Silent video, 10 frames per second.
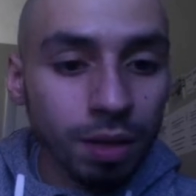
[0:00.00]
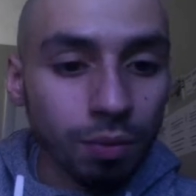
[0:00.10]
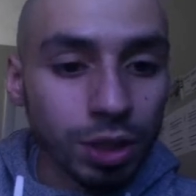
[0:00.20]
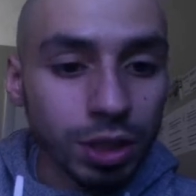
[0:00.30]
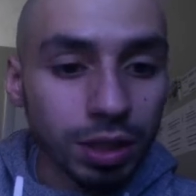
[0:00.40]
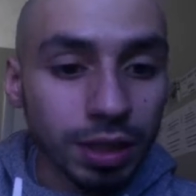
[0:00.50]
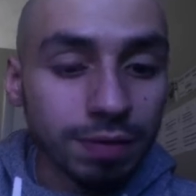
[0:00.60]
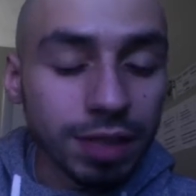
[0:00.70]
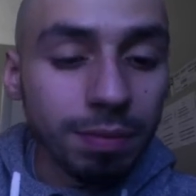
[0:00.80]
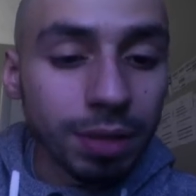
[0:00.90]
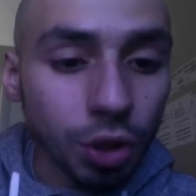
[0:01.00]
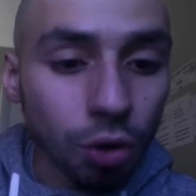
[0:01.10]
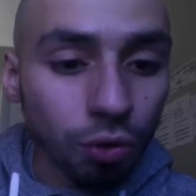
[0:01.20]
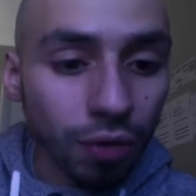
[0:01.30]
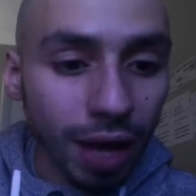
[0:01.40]
Which leaves them a
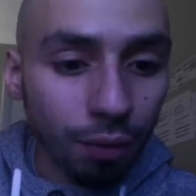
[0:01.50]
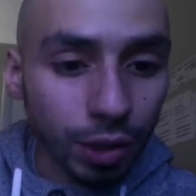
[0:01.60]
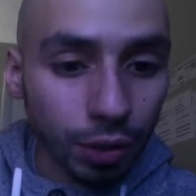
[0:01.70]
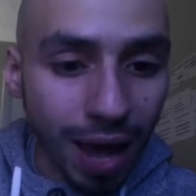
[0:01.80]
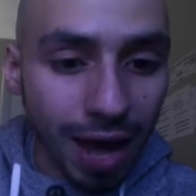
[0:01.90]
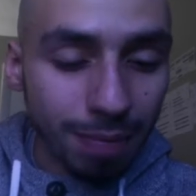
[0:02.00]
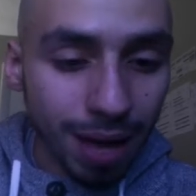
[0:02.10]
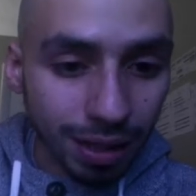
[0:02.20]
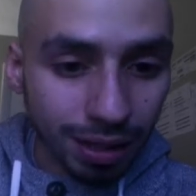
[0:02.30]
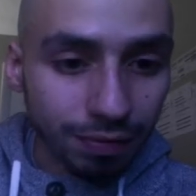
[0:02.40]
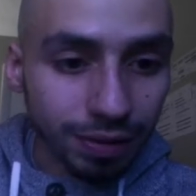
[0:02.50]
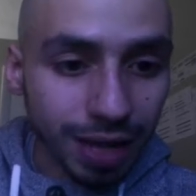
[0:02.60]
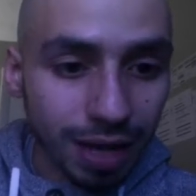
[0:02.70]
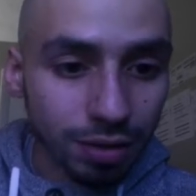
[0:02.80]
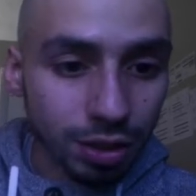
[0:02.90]
total net when you add back
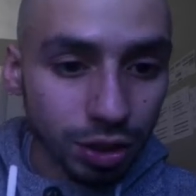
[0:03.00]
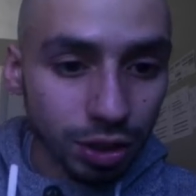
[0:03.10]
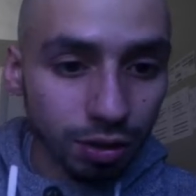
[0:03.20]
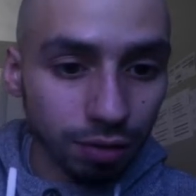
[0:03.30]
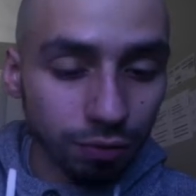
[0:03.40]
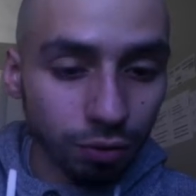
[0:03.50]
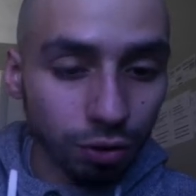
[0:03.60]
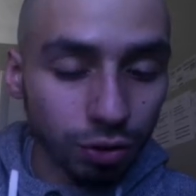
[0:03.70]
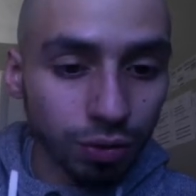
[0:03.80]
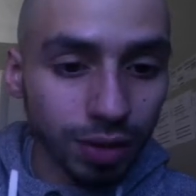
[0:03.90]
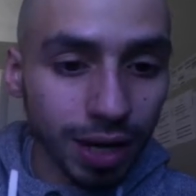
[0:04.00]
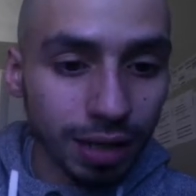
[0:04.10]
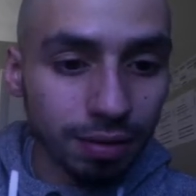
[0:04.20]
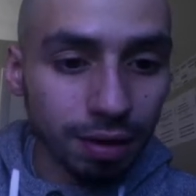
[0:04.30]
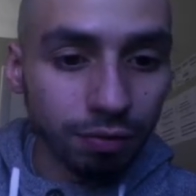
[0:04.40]
$11,000 to the
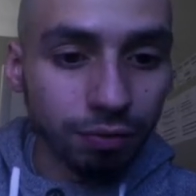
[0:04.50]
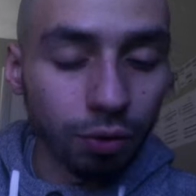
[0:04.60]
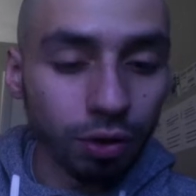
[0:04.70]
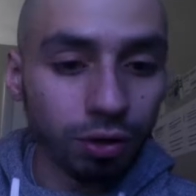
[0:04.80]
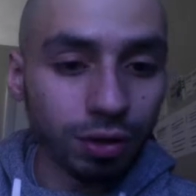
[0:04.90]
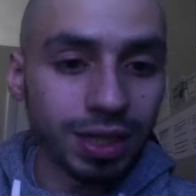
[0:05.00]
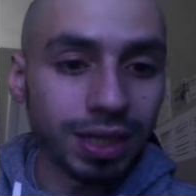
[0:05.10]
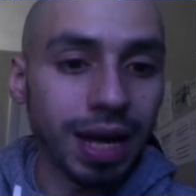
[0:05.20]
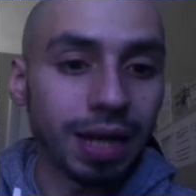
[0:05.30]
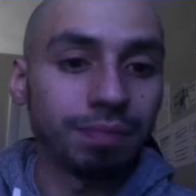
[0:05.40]
$402.9 of $413.9.